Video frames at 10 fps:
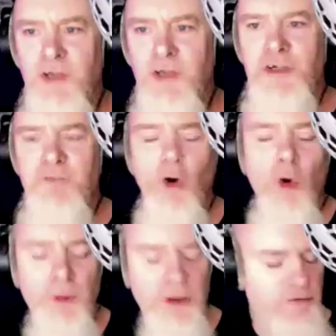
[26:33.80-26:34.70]
just have to
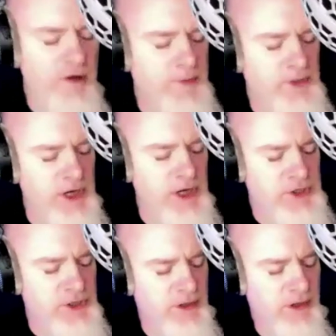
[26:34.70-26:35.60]
hope that your
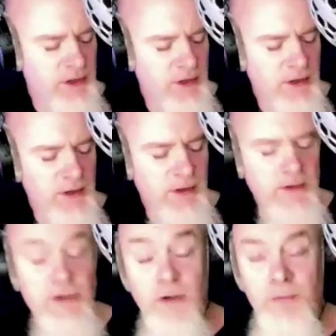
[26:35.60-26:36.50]
reputation,
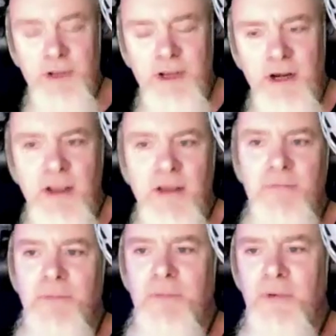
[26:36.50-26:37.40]
to some degree,
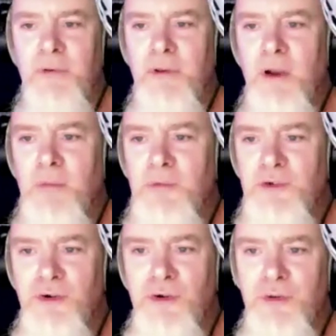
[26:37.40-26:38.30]
comes
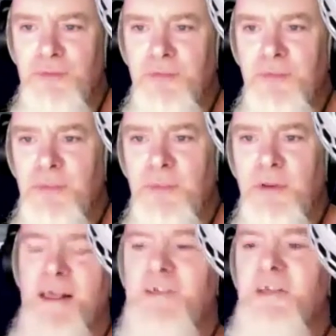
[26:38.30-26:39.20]
through.
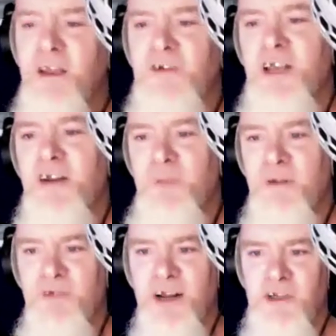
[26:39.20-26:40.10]
That's the downside of
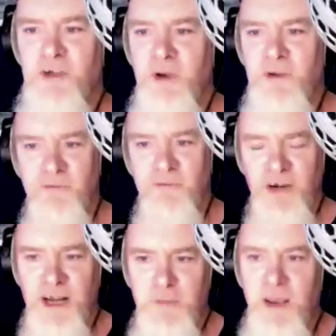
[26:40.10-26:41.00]
being freelance as well, as the
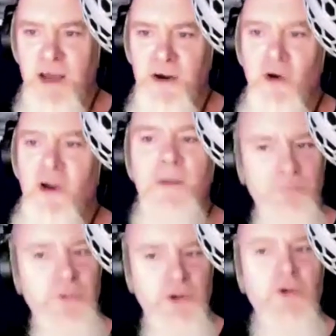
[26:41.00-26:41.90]
freelance paranoia.
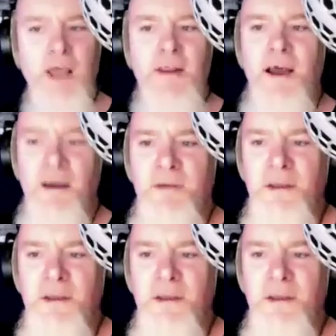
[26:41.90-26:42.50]
You do get that.